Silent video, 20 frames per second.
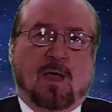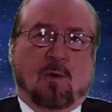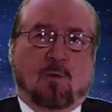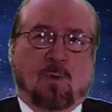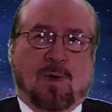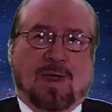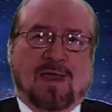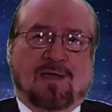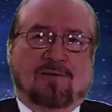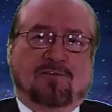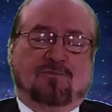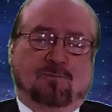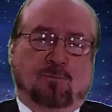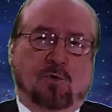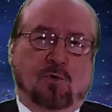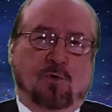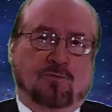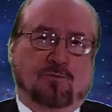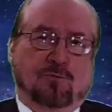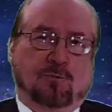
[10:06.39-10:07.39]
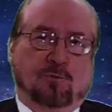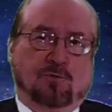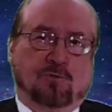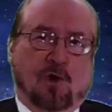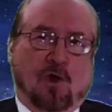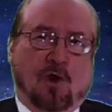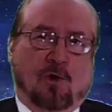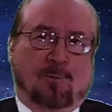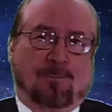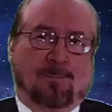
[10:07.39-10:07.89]
Waves move through
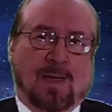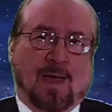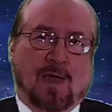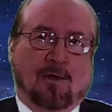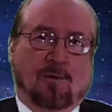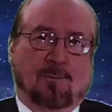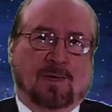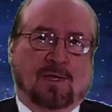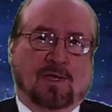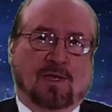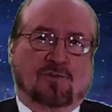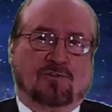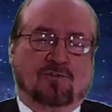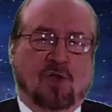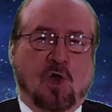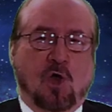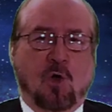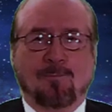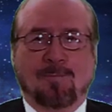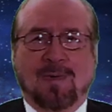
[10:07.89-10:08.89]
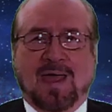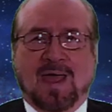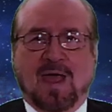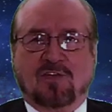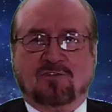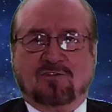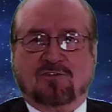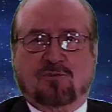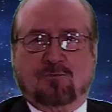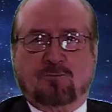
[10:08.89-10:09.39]
dark matter because no
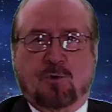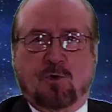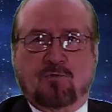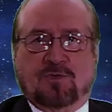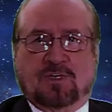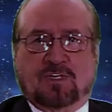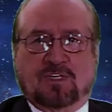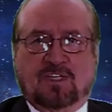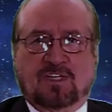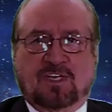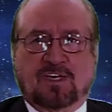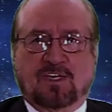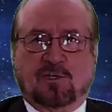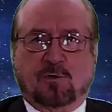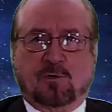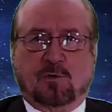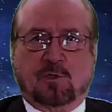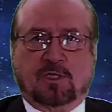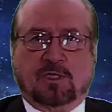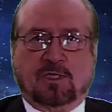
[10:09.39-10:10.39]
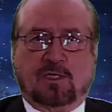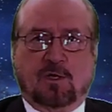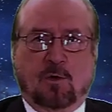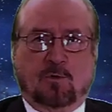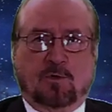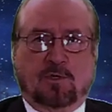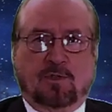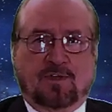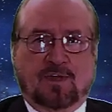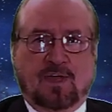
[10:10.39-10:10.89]
mass is moving linearly,
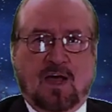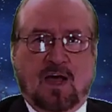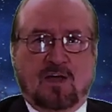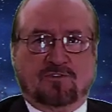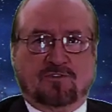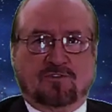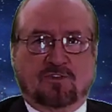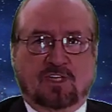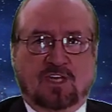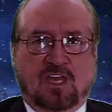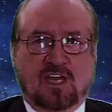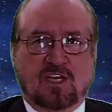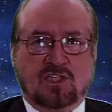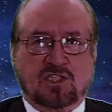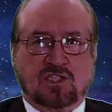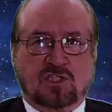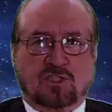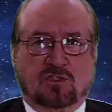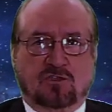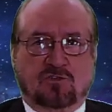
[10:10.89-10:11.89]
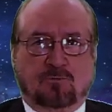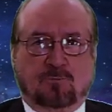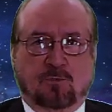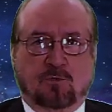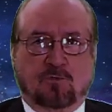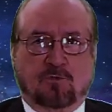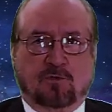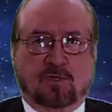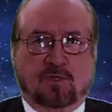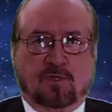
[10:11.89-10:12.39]
only the oscillation is
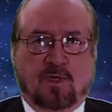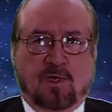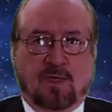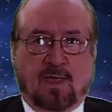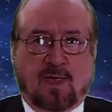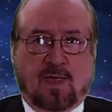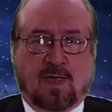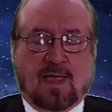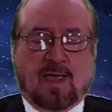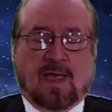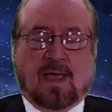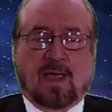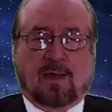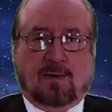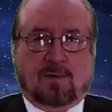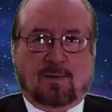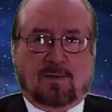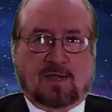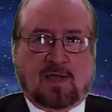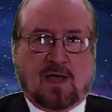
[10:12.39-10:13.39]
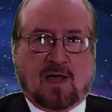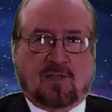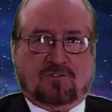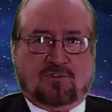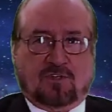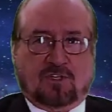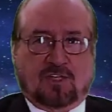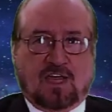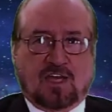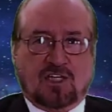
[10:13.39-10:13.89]
moving. And the
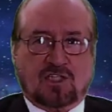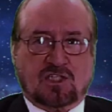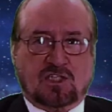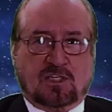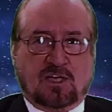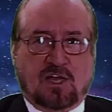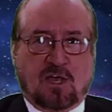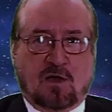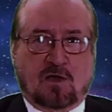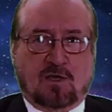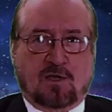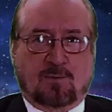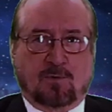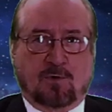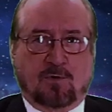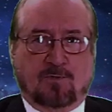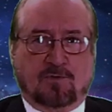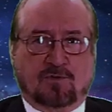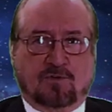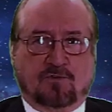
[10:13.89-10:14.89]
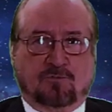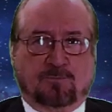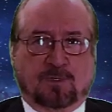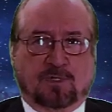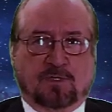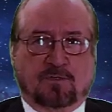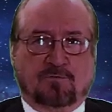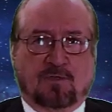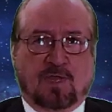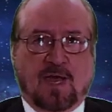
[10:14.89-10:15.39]
oscillation now can move at the speed
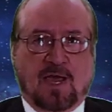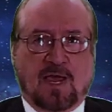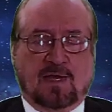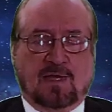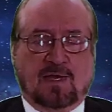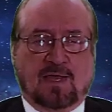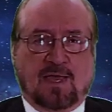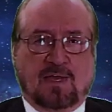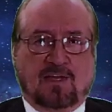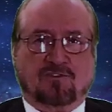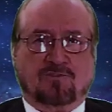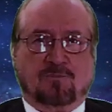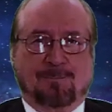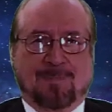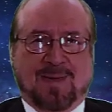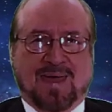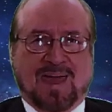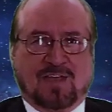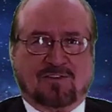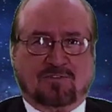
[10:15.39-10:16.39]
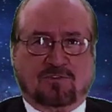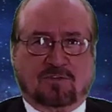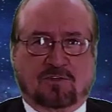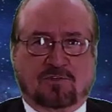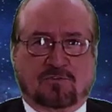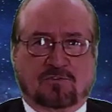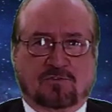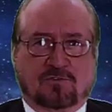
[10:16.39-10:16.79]
of light and it's massless.